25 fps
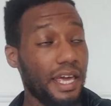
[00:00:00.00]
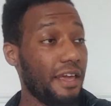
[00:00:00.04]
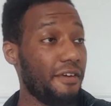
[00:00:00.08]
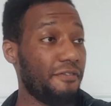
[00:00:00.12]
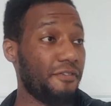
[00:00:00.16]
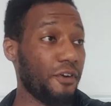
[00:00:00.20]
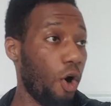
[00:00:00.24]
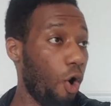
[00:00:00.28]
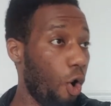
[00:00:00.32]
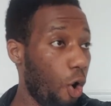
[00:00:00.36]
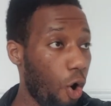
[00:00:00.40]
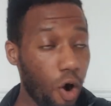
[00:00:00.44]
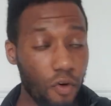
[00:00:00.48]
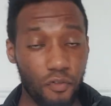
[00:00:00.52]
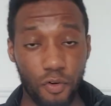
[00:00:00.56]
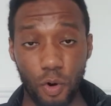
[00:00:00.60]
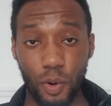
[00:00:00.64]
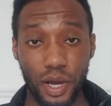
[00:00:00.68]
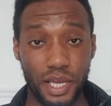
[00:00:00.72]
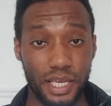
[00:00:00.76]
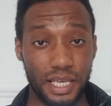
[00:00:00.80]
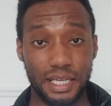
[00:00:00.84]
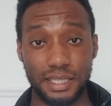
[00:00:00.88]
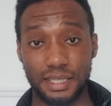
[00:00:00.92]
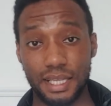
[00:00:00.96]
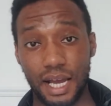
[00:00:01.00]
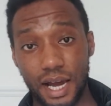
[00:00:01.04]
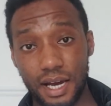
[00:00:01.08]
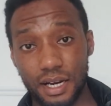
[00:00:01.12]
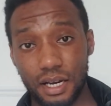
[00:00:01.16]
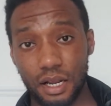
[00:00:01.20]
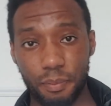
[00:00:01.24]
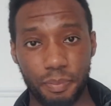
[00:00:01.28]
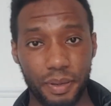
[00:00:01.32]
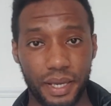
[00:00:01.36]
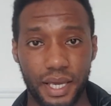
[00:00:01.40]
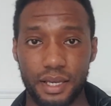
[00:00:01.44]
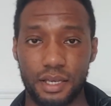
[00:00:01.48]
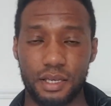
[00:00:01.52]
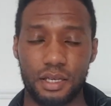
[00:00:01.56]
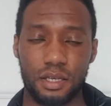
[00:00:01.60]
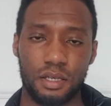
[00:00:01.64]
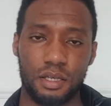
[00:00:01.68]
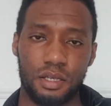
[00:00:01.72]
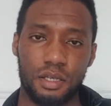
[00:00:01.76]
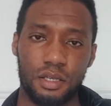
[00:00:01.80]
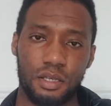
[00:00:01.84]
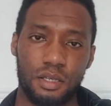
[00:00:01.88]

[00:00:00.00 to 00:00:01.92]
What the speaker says: If you're overweight, you're down a peg.